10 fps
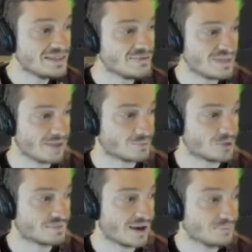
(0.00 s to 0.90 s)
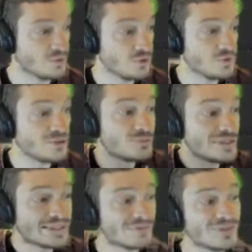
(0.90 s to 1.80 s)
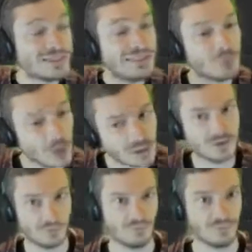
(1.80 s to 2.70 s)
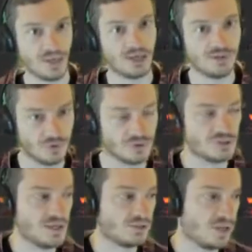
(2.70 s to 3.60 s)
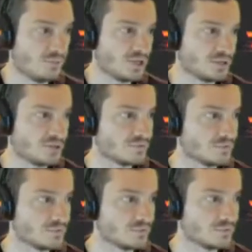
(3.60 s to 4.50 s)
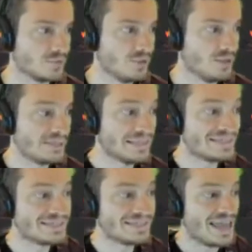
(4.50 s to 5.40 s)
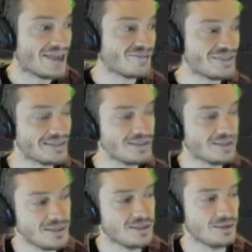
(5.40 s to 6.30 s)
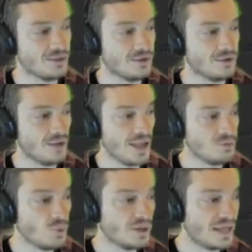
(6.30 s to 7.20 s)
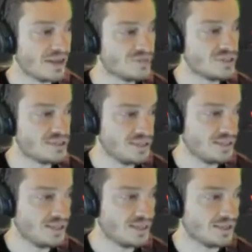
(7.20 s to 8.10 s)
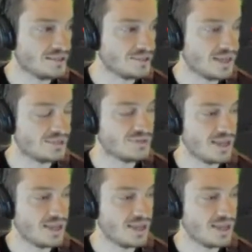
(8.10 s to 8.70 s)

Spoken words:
VMware environment, you can specifically mark them as first-class objects. This is an FCD. And what an FCD is, it's